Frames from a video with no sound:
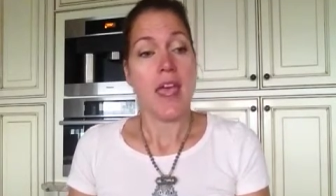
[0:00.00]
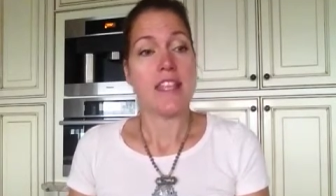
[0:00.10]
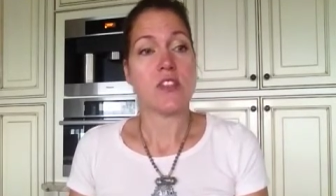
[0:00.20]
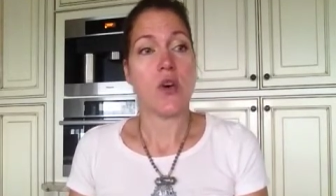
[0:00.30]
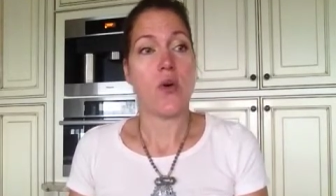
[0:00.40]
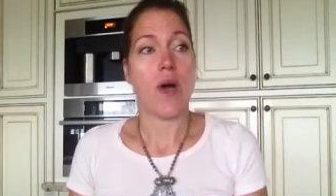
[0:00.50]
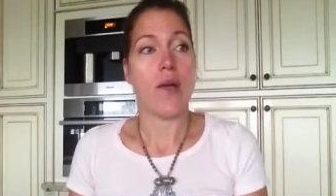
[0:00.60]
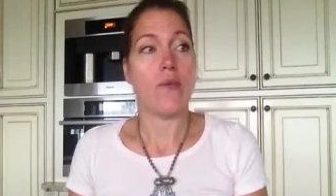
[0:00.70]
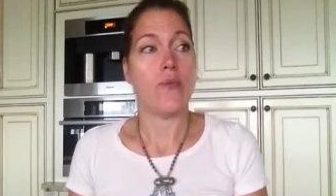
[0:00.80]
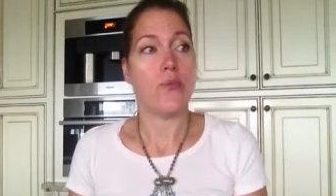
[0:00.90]
And so
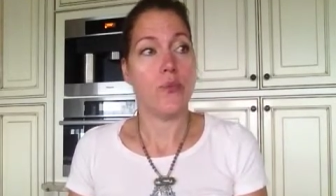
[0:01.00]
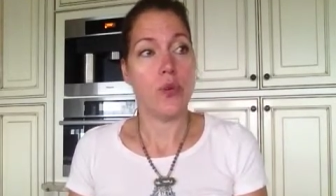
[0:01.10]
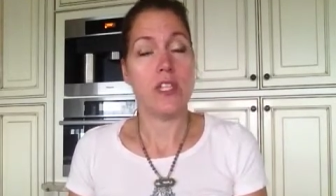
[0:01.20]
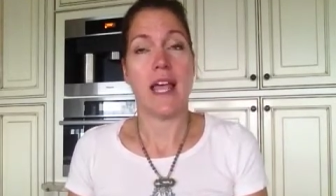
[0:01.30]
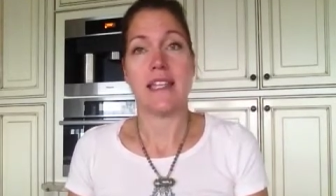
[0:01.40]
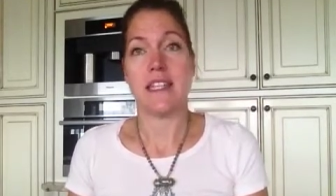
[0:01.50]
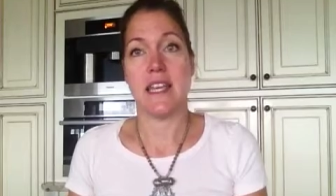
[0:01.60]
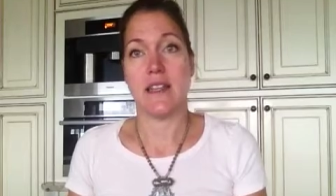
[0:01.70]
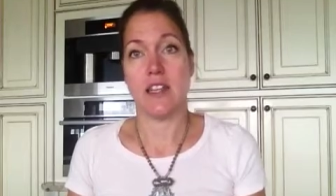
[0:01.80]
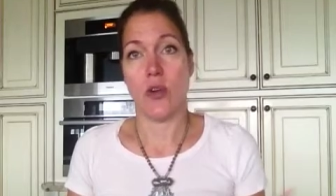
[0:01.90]
I would like to
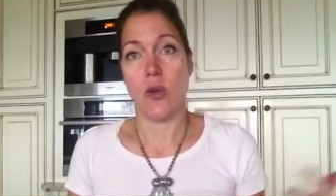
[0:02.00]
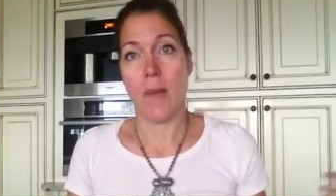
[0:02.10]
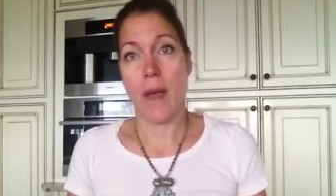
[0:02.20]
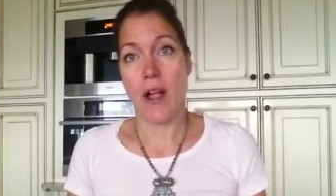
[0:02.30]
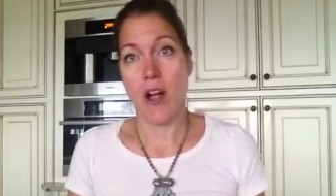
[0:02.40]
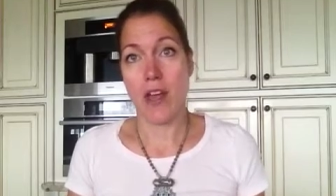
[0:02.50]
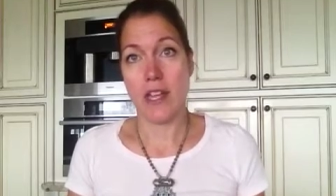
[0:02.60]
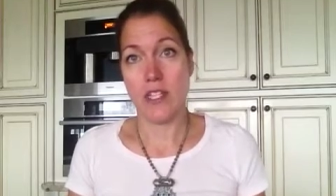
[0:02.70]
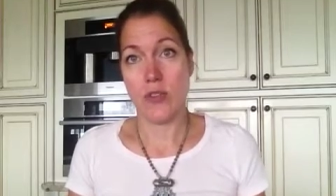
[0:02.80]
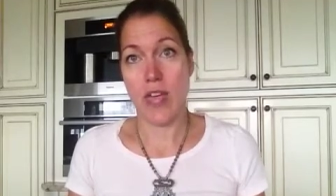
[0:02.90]
get you know come back on
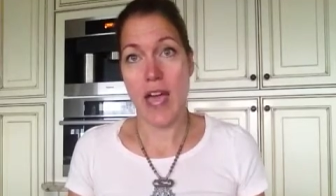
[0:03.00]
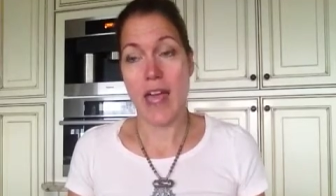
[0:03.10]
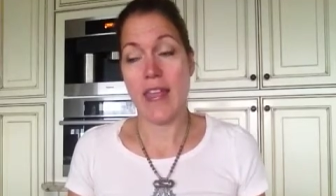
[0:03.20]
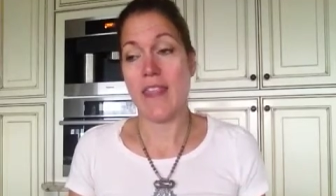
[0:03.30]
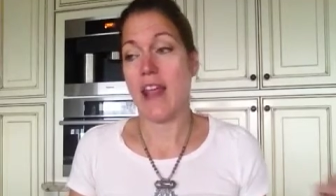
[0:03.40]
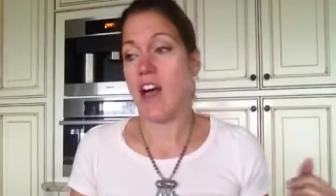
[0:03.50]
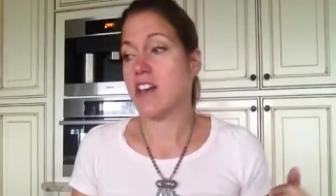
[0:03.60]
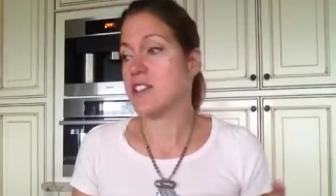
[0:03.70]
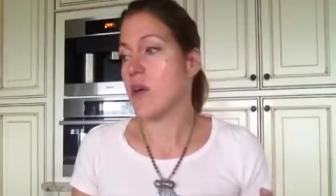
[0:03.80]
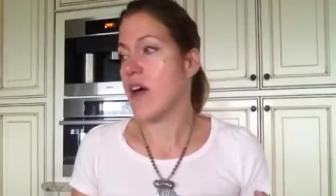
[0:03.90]
and do that. And then I
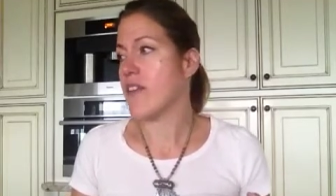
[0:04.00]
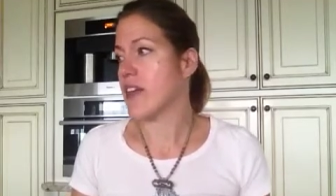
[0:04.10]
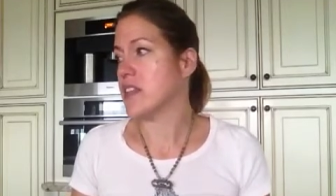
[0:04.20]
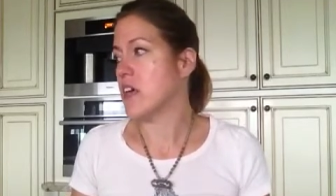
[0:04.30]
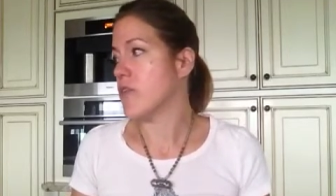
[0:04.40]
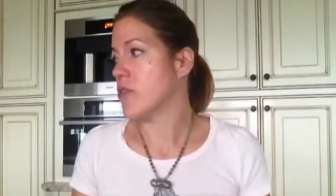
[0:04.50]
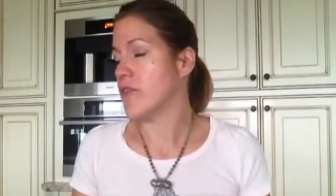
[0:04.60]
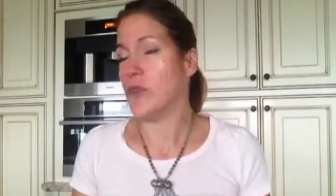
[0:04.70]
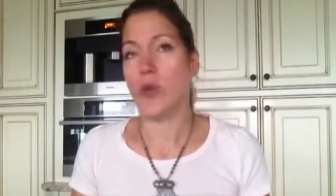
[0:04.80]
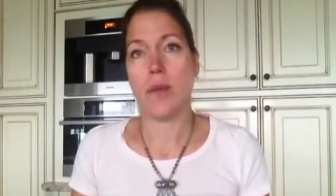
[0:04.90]
also have like a love with
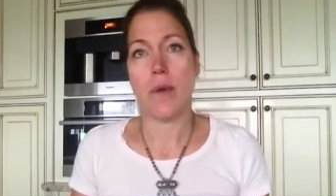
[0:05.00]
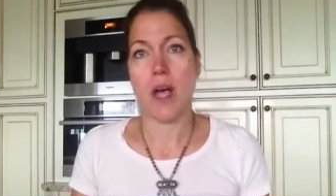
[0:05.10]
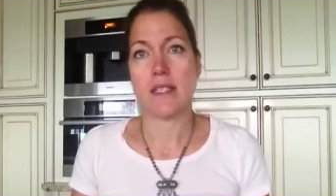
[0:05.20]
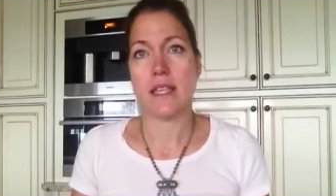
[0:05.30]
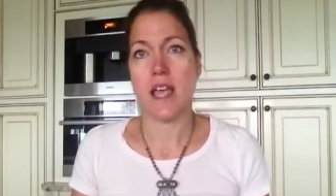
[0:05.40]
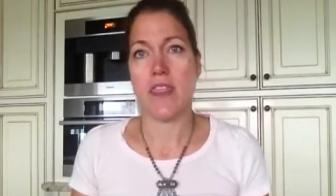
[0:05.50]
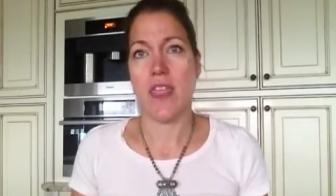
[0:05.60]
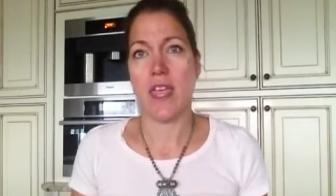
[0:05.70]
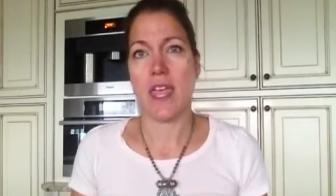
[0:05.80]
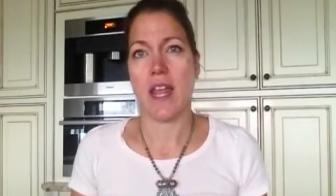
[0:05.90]
food unboxing I
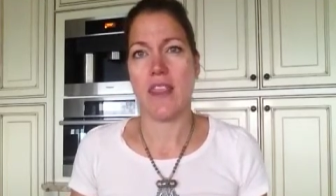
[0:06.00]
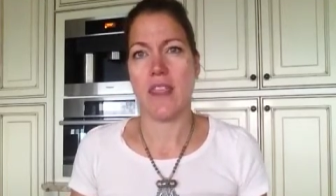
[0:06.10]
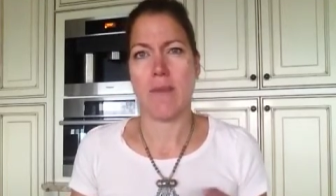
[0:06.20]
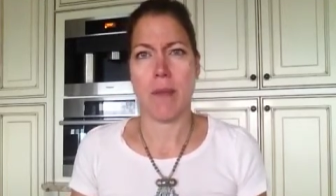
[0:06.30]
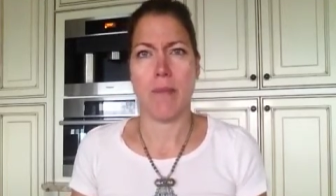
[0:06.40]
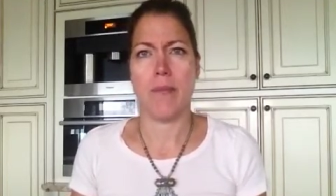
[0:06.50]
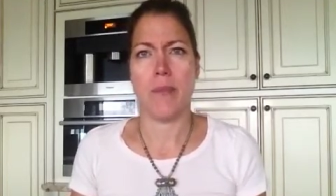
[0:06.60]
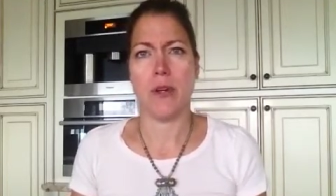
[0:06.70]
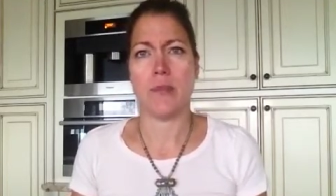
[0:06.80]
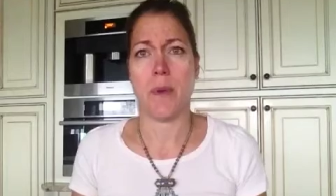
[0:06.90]
think, and I think my
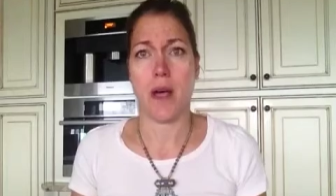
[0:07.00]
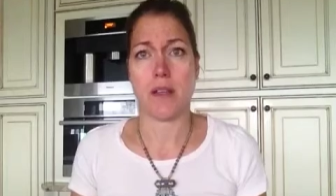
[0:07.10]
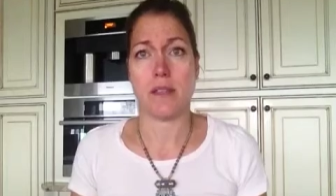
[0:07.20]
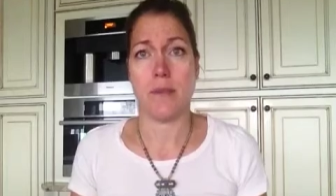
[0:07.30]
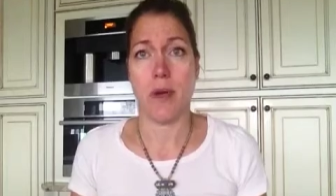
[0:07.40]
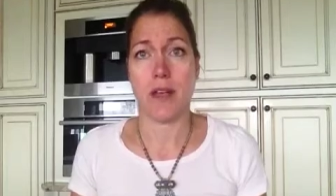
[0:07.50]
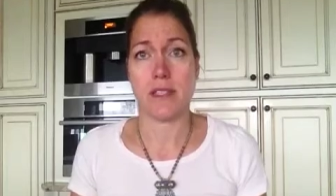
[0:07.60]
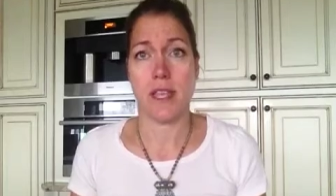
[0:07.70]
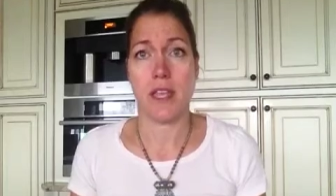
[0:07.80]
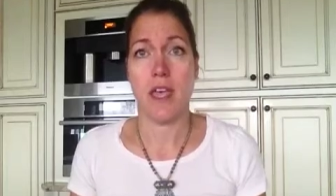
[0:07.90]
Birchbox
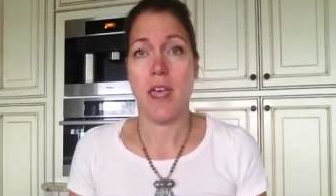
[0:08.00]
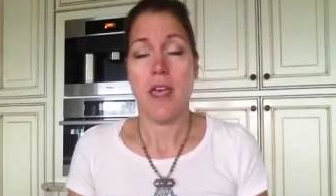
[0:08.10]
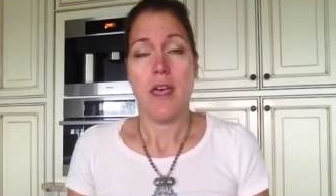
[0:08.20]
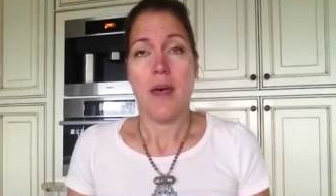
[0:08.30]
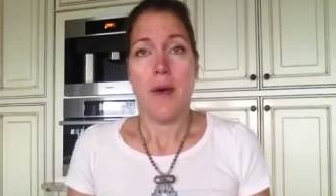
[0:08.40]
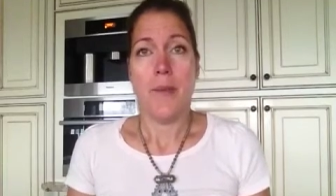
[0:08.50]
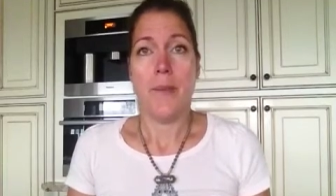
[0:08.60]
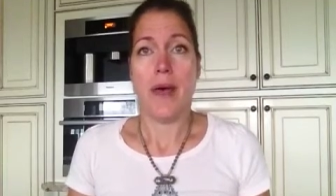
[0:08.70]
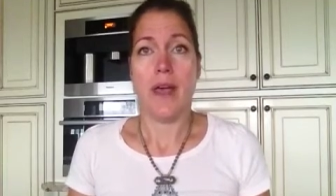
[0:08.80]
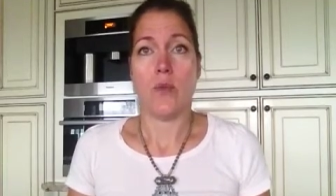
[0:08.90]
unboxing.
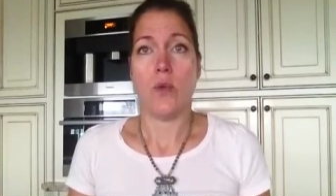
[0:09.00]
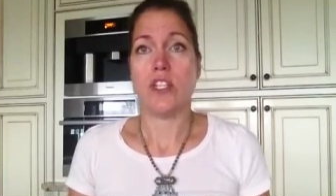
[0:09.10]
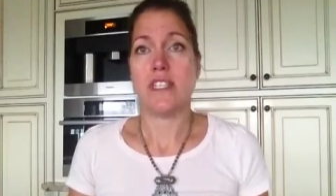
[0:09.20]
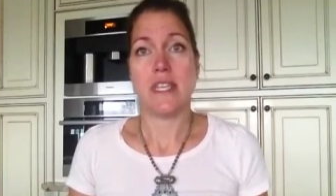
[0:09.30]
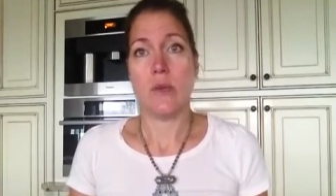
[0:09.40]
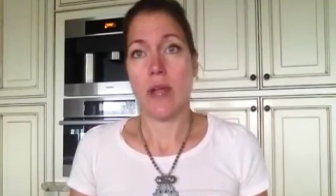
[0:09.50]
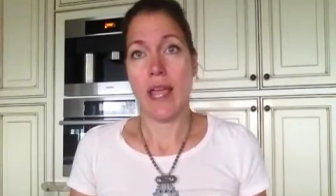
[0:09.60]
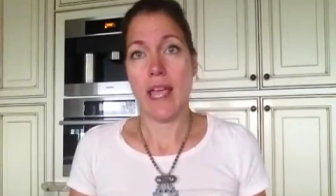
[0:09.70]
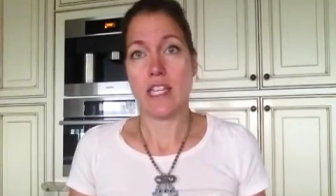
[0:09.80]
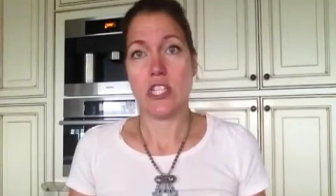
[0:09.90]
But we'll just see what I
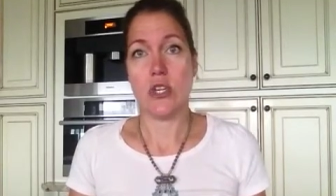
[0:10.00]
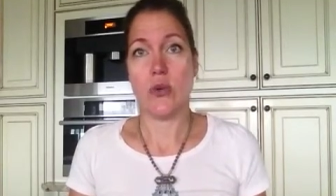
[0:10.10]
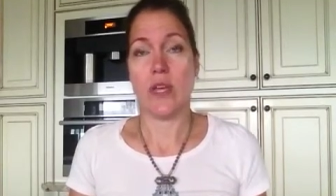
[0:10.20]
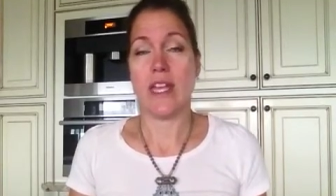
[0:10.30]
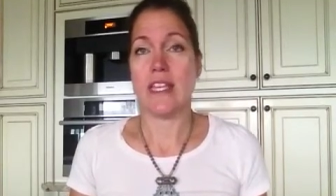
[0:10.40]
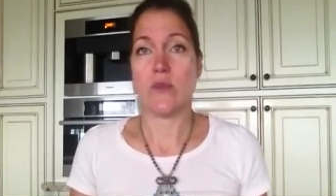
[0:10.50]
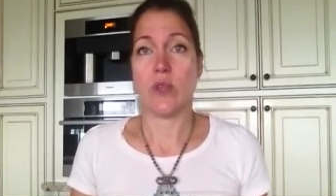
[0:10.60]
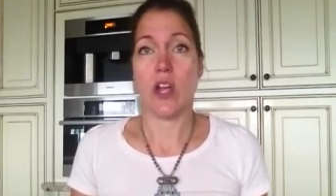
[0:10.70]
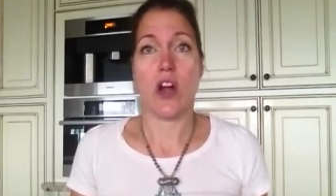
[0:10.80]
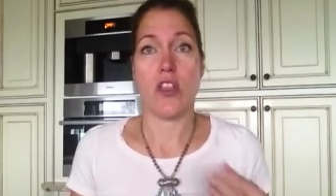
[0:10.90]
get to. It is
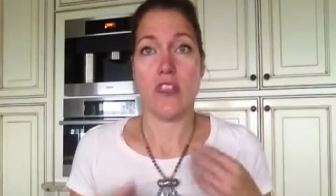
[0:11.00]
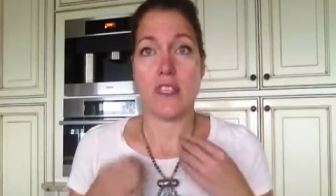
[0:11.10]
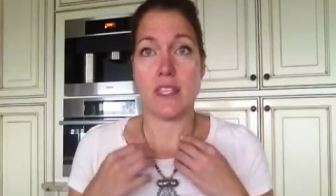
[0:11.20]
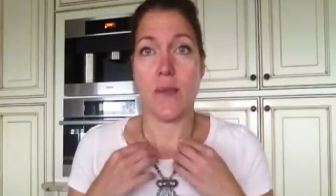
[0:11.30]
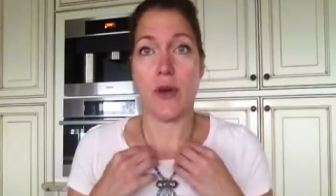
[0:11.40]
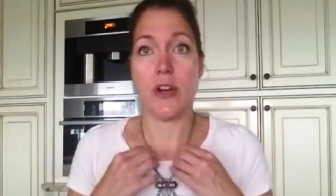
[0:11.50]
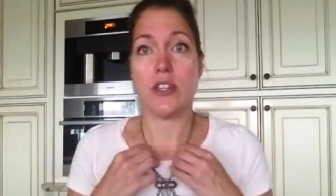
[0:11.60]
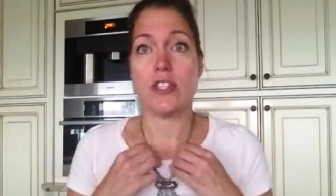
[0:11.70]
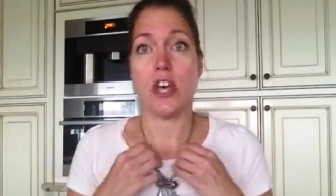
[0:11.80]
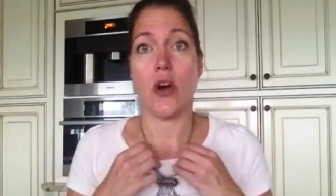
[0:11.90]
really hard in the summer.
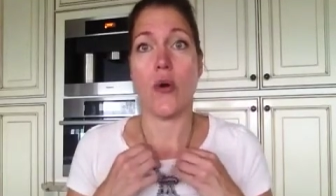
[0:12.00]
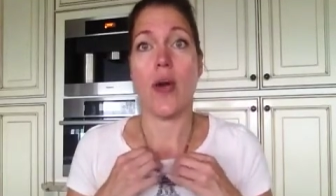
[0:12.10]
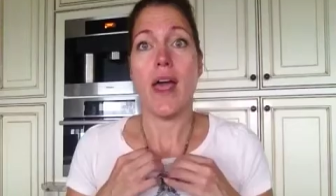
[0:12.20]
So,